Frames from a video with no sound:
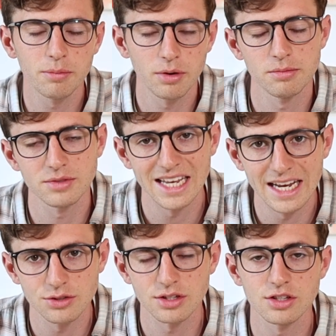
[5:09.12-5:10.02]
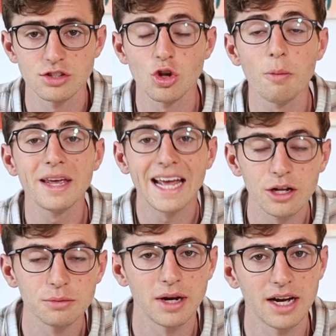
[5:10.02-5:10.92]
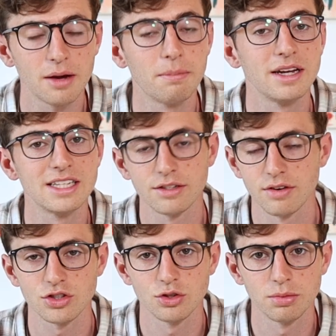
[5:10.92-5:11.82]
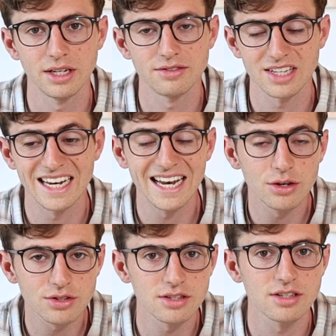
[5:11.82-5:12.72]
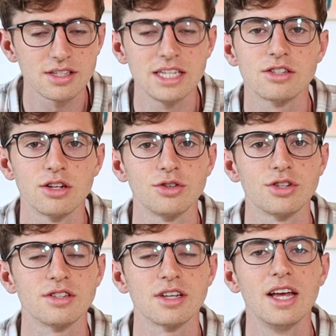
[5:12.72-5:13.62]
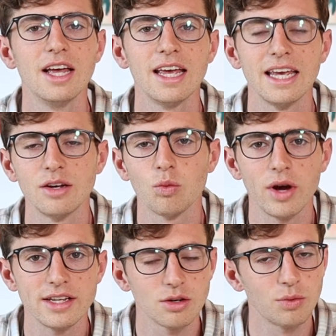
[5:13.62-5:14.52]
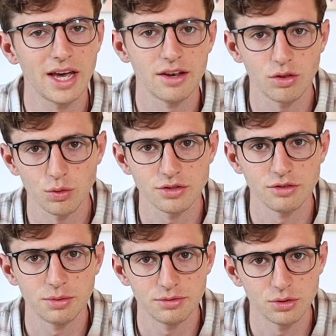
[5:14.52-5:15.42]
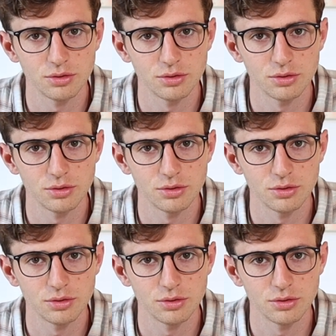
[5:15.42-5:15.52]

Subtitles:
our problems allows us to stop being held back by dysfunctional beliefs and allows us to see solutions in ways that we hadn't thought of before.